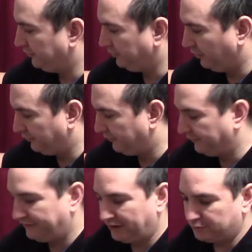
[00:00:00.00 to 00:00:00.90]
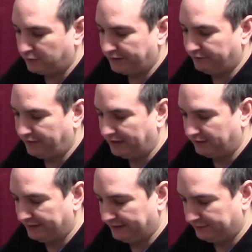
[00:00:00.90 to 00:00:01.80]
notice that it sounds more like a
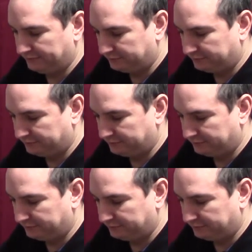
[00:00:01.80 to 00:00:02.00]
violin.